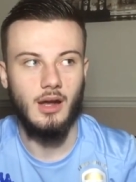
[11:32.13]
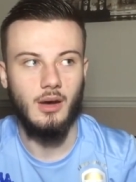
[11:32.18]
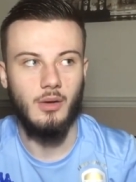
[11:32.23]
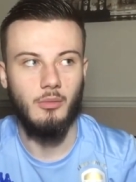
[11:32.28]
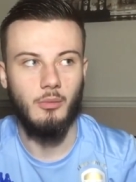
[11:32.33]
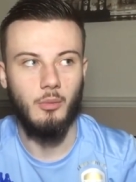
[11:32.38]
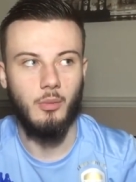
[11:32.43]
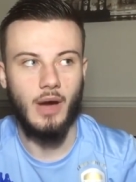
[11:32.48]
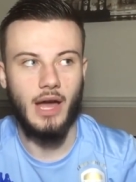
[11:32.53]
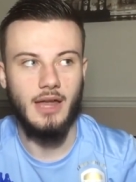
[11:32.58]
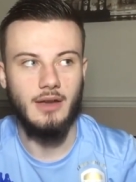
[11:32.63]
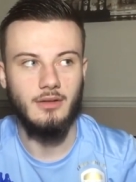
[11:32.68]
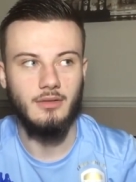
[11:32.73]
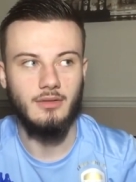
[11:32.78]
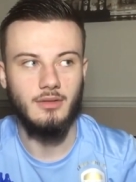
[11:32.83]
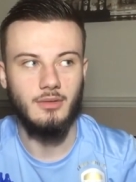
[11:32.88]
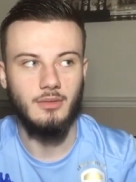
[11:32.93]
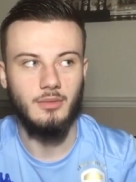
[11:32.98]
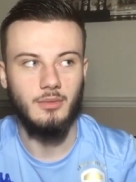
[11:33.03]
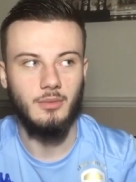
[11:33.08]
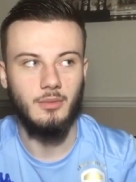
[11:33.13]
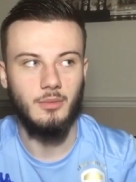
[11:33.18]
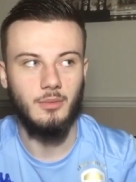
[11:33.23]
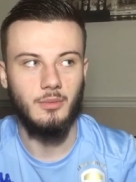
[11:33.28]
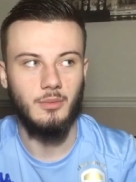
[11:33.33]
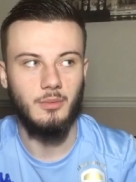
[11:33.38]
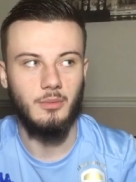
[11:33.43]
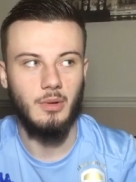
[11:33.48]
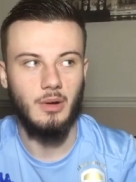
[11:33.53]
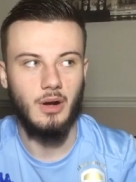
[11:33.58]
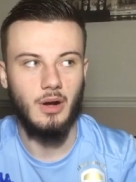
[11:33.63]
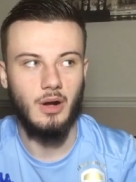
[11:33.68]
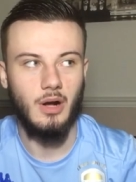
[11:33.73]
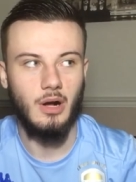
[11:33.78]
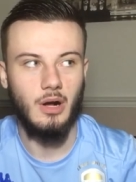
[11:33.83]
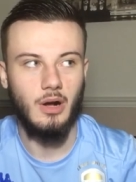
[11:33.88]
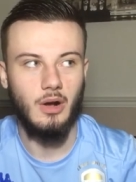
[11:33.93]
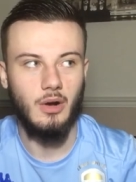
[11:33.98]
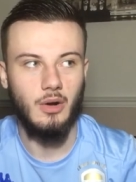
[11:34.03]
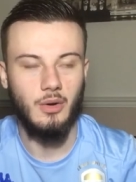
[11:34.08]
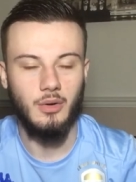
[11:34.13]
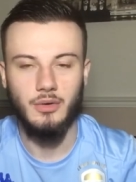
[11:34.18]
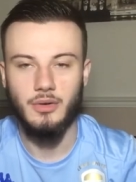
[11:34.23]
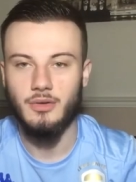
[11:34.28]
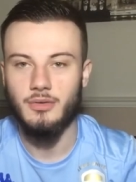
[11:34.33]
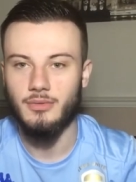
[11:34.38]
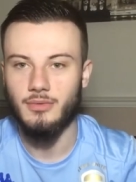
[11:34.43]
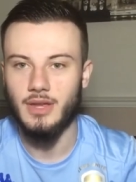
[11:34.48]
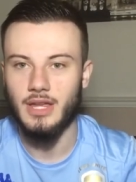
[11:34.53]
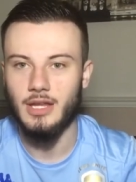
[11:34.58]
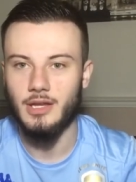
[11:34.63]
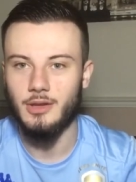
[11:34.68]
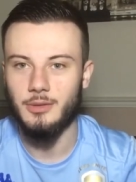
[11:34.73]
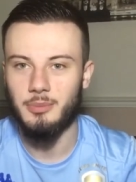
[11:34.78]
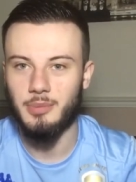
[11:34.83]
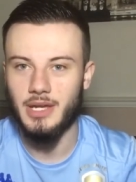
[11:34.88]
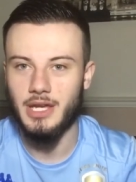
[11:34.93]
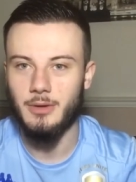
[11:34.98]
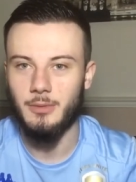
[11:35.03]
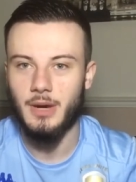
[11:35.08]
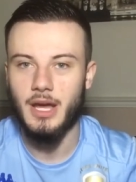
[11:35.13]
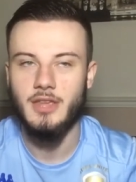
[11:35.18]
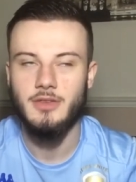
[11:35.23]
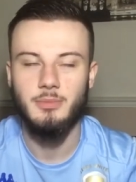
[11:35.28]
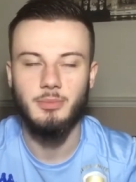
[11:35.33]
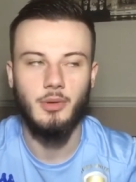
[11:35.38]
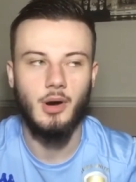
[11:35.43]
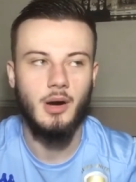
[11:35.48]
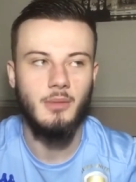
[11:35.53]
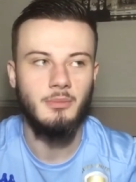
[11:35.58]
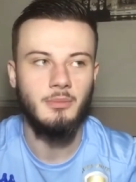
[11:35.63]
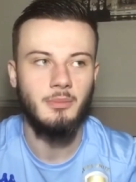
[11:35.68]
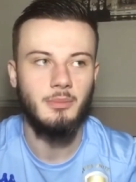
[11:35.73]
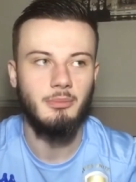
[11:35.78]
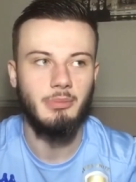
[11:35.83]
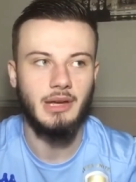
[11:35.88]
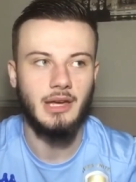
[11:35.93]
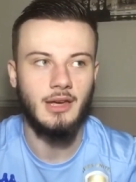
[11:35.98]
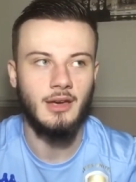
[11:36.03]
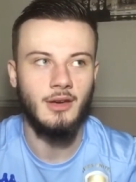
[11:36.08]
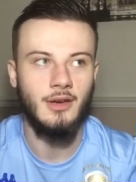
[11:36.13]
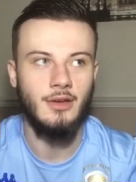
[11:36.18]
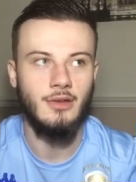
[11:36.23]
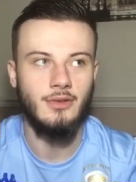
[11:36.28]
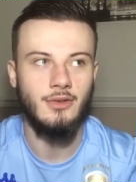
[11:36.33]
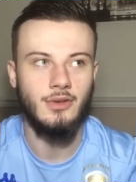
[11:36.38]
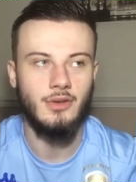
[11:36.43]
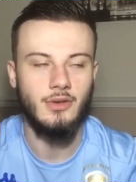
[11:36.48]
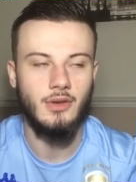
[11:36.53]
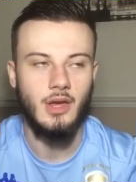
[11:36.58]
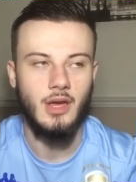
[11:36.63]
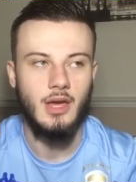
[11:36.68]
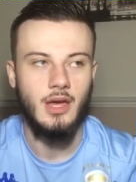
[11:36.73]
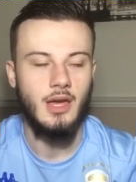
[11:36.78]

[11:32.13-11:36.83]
when Huddersfield beat West Brom, because